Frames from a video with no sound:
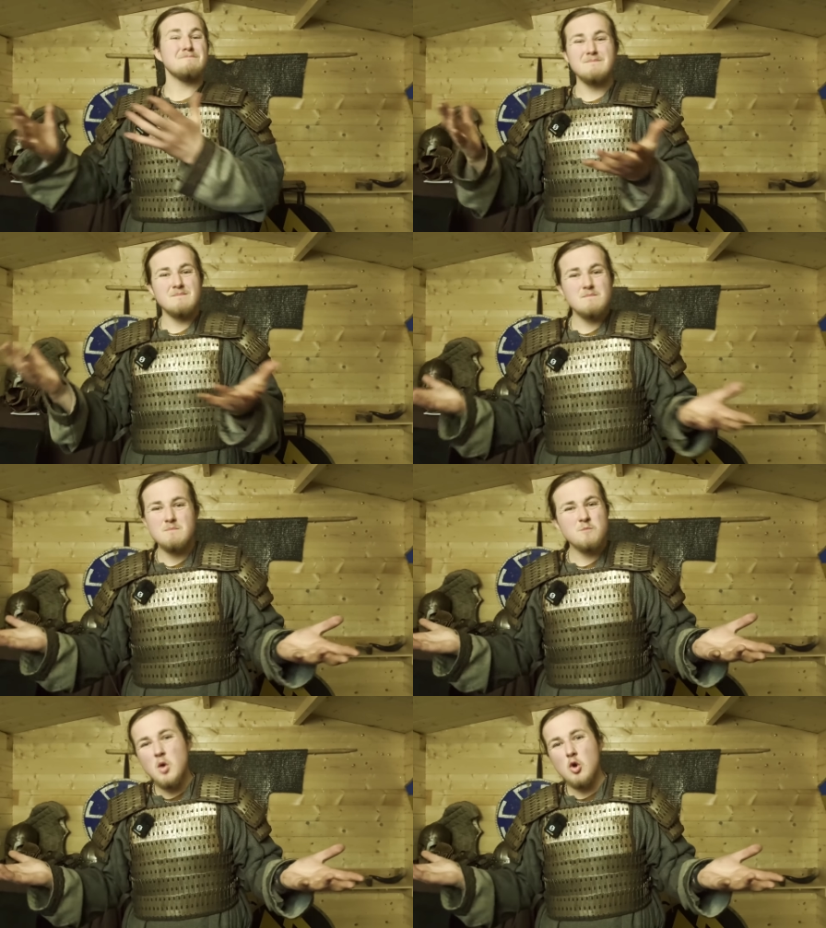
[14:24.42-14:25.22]

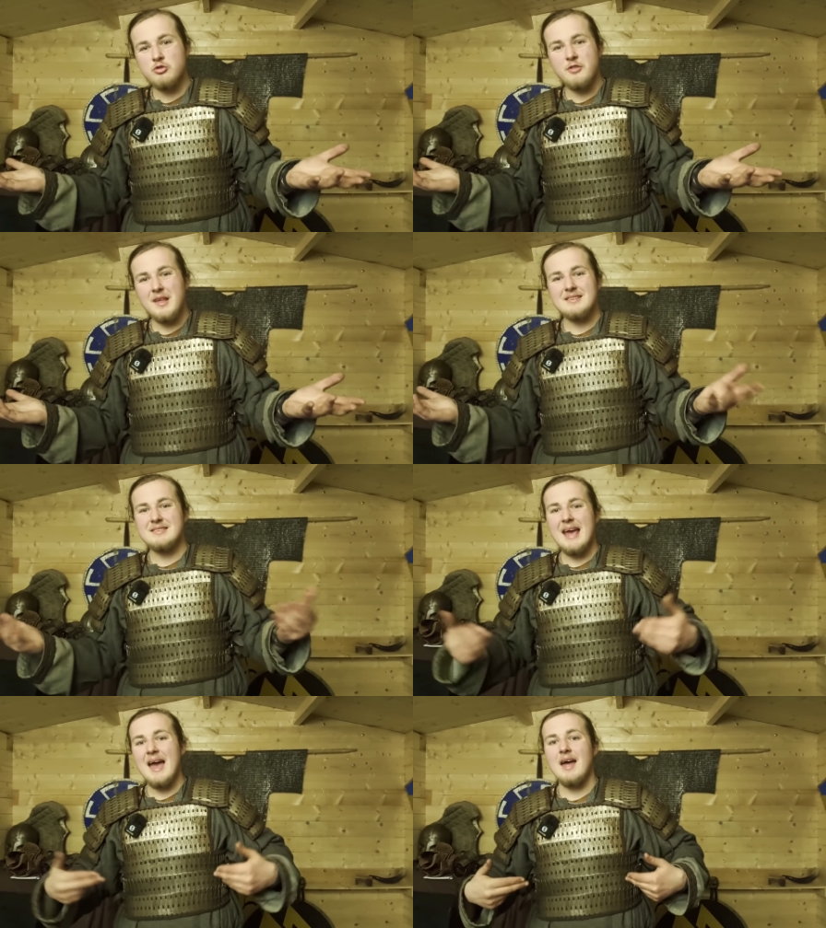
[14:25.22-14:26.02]
Most things
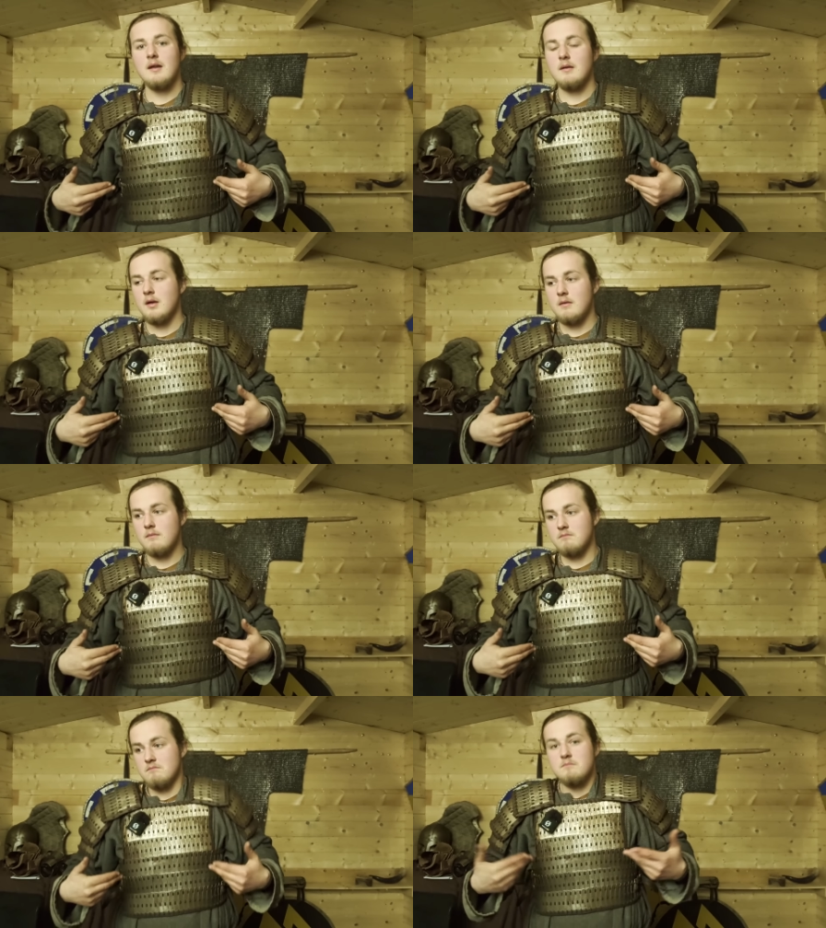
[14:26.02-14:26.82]
can
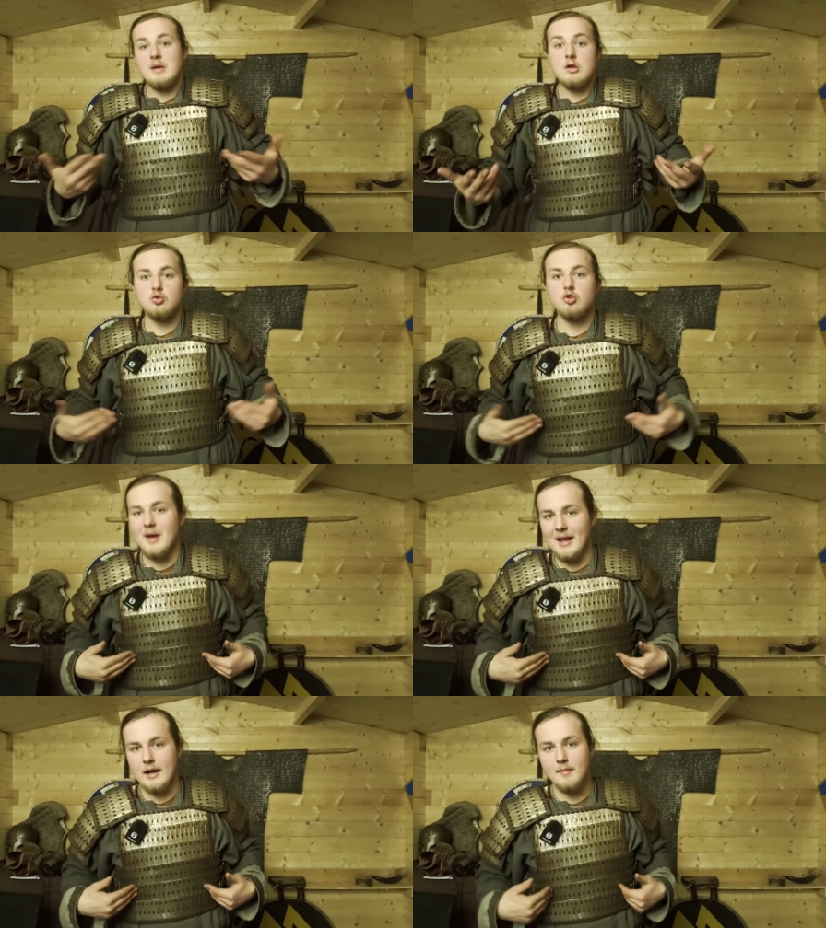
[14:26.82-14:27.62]
be used to
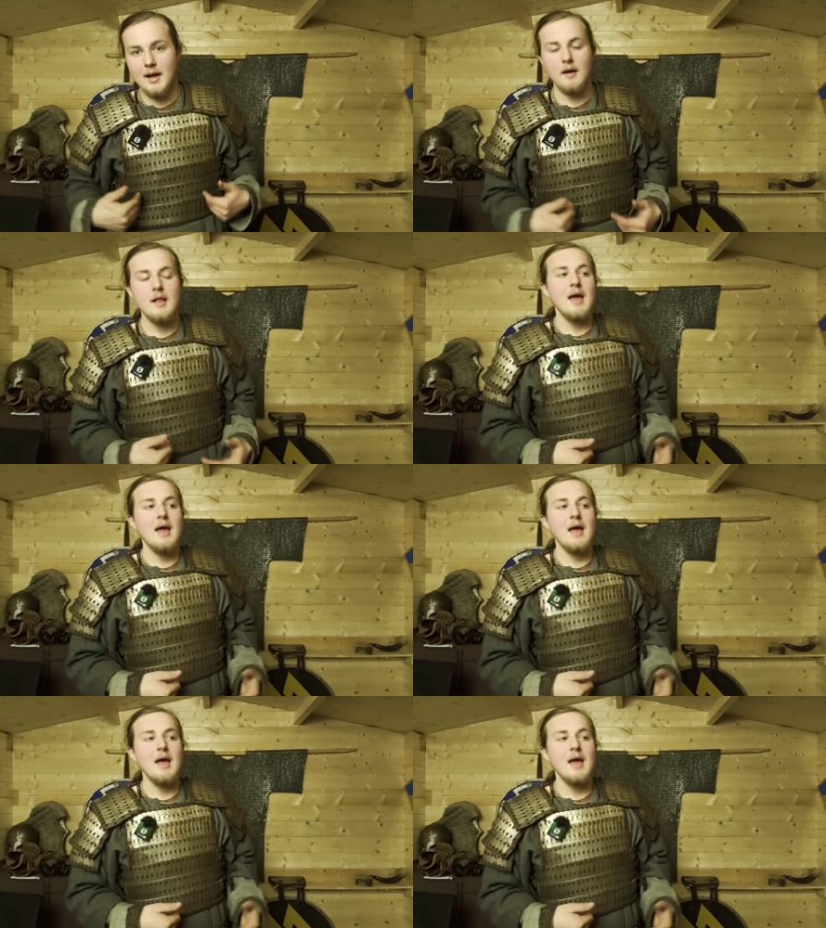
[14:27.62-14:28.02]
make a Lamellar.